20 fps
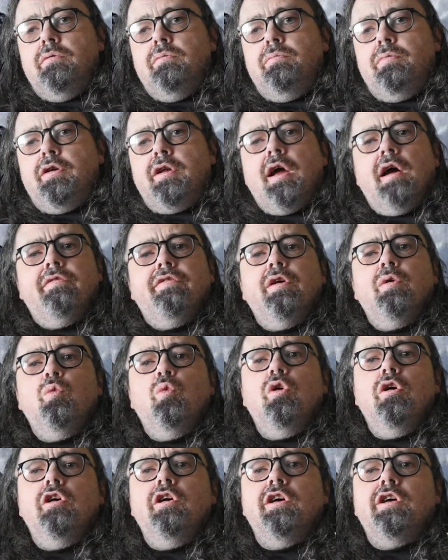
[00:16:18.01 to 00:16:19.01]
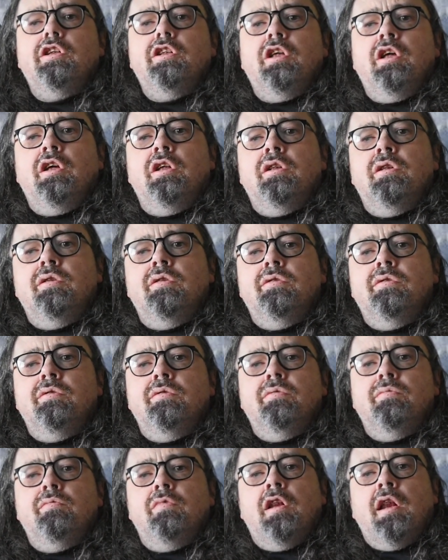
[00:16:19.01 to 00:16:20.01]
But having worked
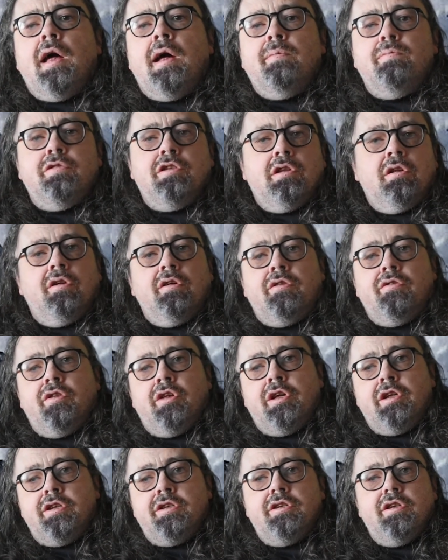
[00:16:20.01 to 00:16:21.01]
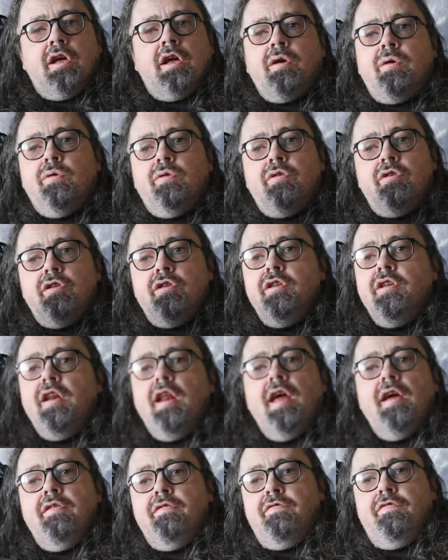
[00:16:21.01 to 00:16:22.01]
in labs like this, I could
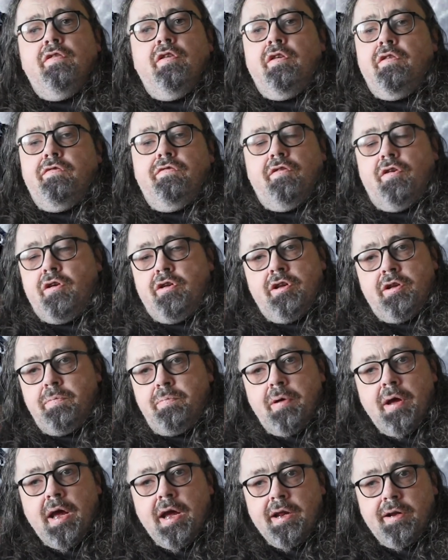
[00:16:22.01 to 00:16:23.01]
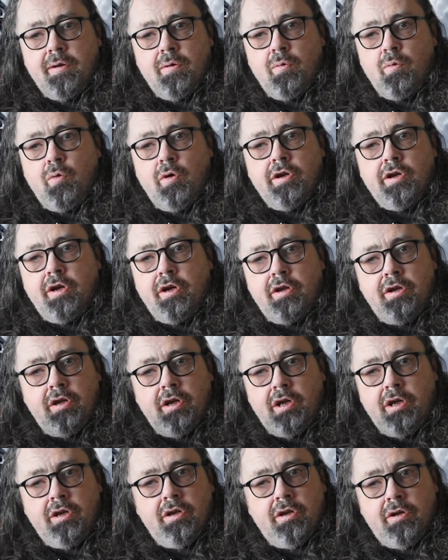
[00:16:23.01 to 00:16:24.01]
never find a pen when I
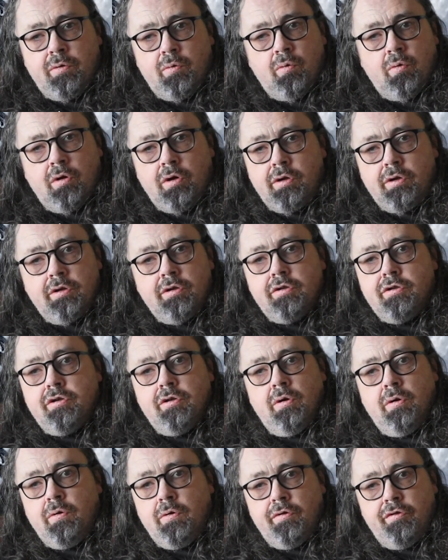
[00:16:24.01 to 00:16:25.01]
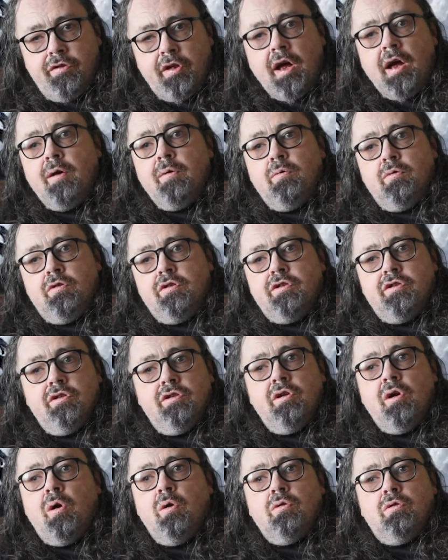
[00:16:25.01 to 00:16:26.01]
needed one, so that was
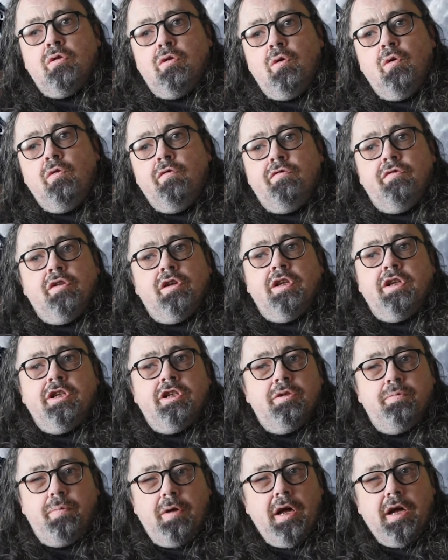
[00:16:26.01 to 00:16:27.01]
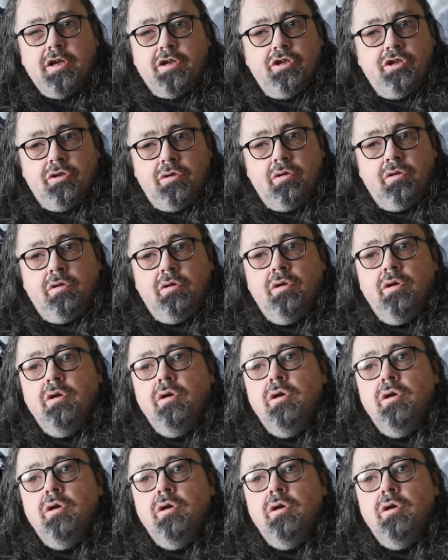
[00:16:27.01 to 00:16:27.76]
not overly special.